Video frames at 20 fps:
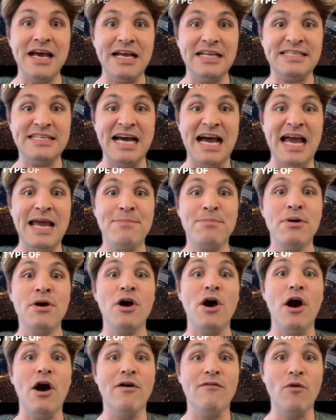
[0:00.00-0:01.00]
a type
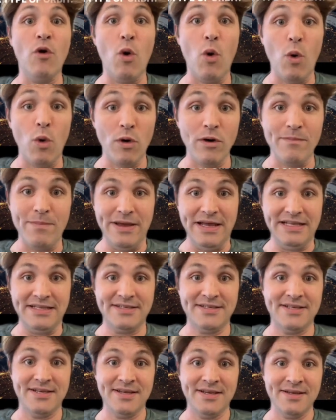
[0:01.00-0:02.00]
of
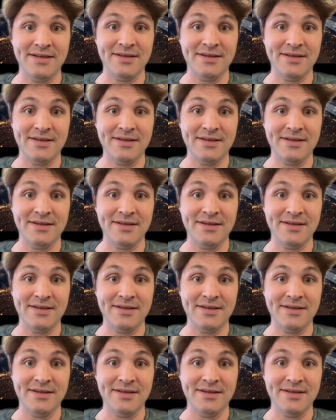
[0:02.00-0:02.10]
orbit.